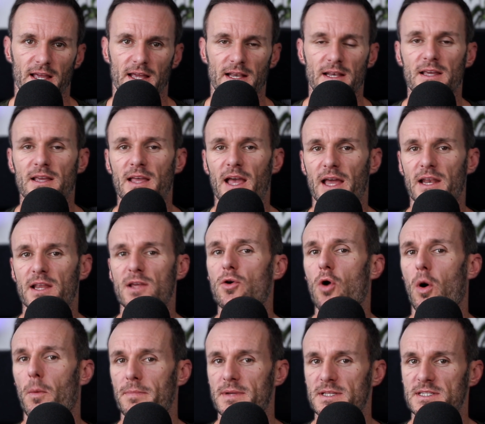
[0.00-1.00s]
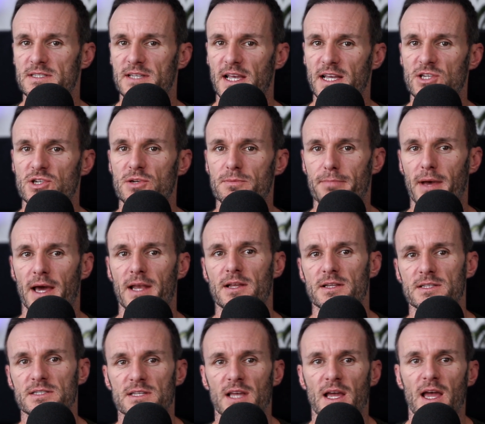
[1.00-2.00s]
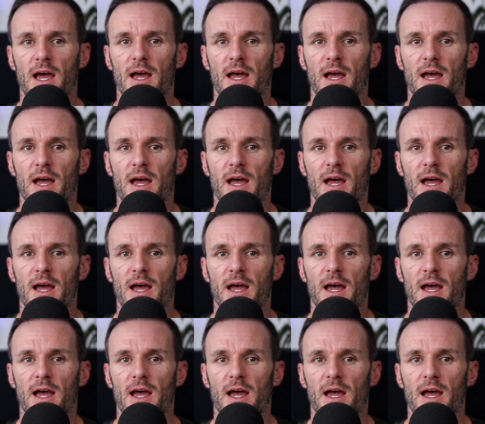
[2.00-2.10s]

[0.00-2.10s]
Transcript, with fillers: indicating compensation patterns